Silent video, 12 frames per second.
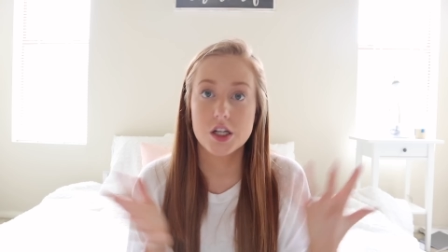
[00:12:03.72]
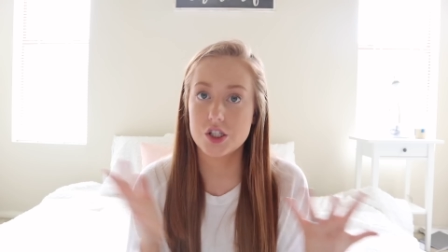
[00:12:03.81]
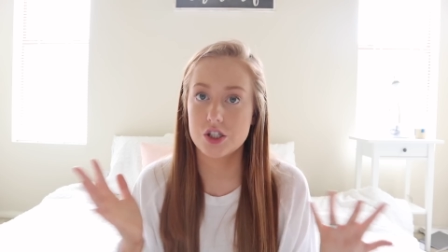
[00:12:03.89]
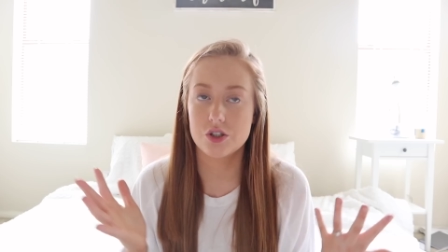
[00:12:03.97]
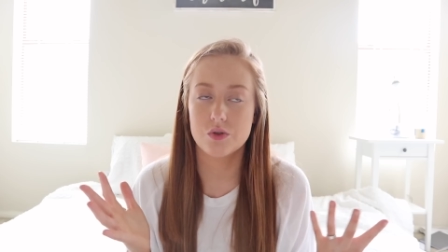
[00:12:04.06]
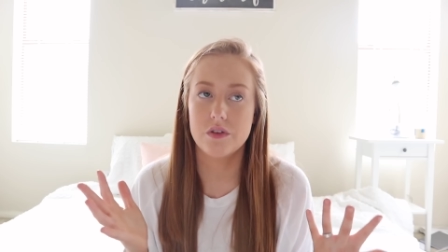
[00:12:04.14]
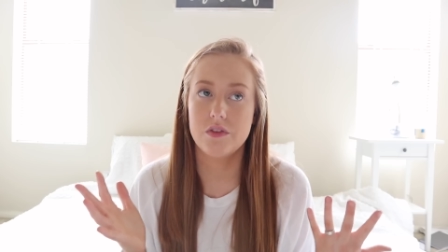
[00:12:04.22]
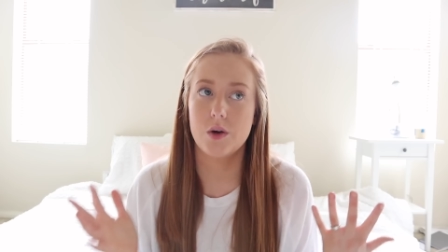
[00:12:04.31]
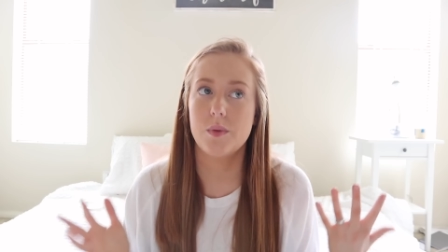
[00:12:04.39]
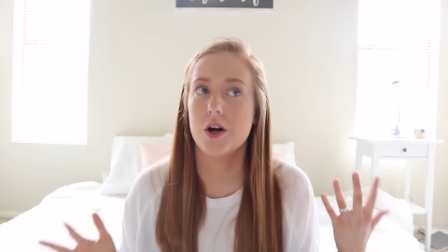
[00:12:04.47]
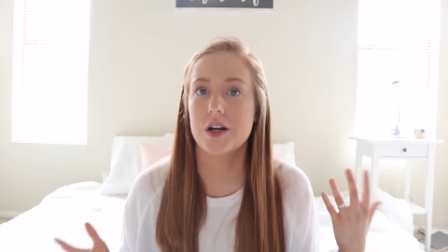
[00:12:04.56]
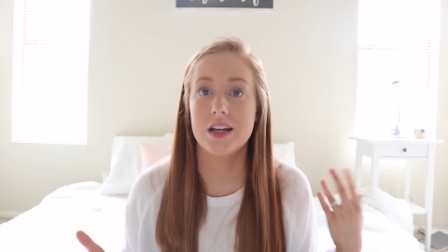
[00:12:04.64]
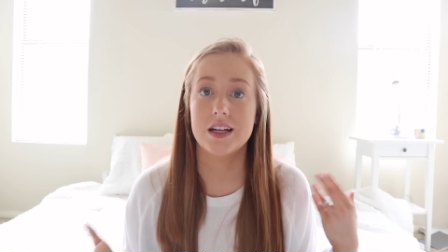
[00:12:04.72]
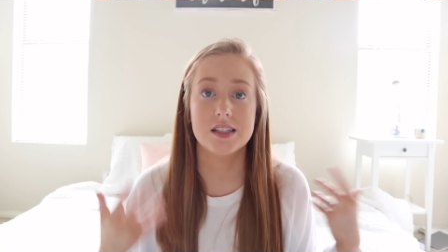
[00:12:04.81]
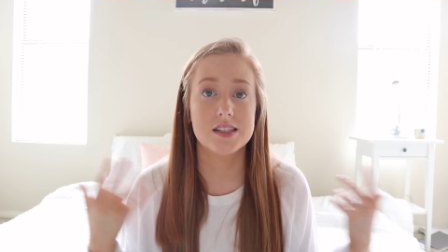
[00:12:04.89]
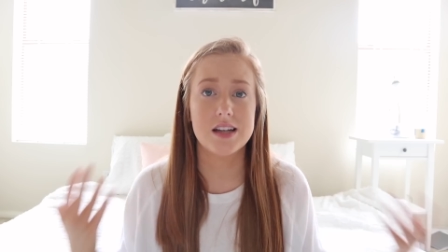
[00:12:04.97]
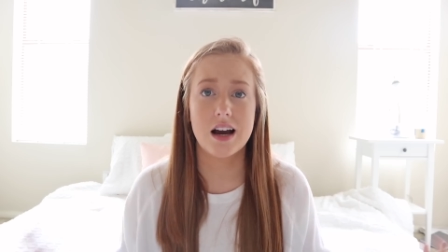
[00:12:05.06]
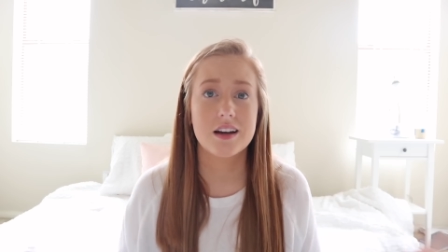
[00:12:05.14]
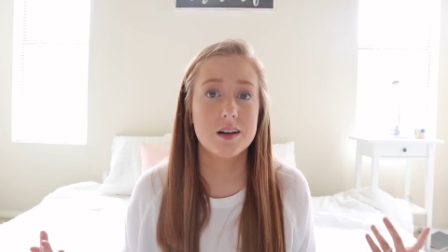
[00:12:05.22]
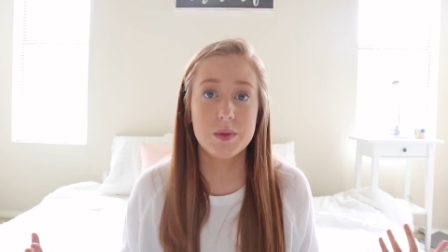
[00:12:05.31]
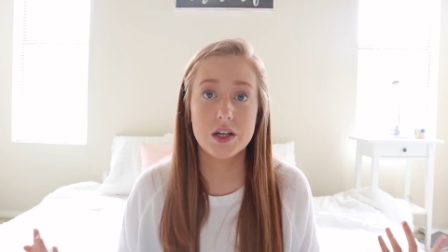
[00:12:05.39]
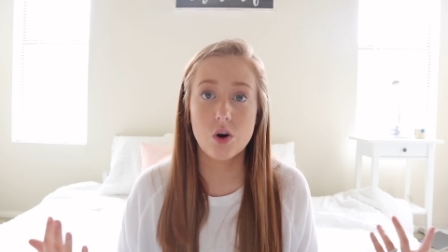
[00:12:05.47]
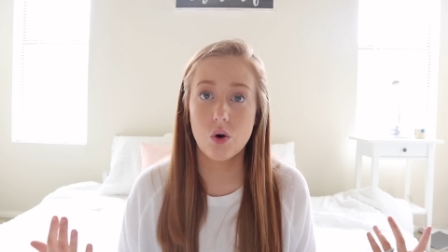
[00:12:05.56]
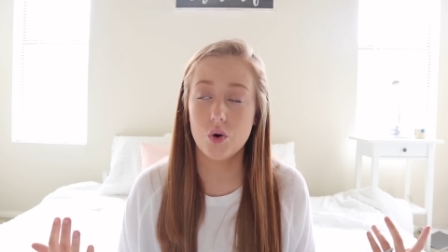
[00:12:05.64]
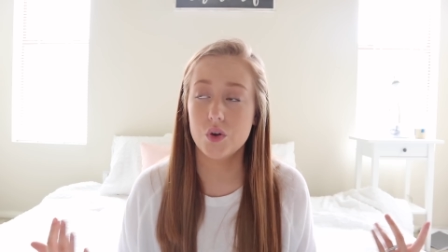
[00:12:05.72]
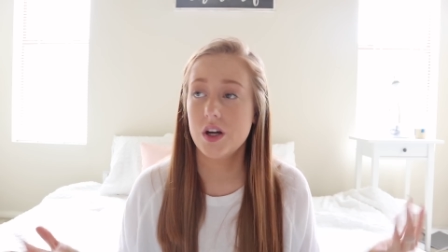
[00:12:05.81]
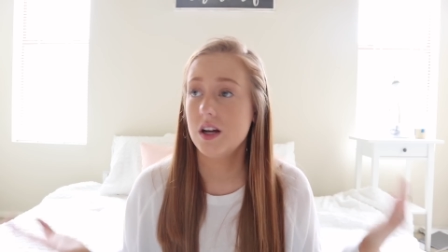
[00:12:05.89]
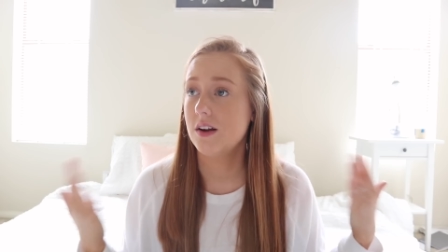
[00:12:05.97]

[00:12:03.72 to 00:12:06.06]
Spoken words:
gender reveal party and it's not going to be cold.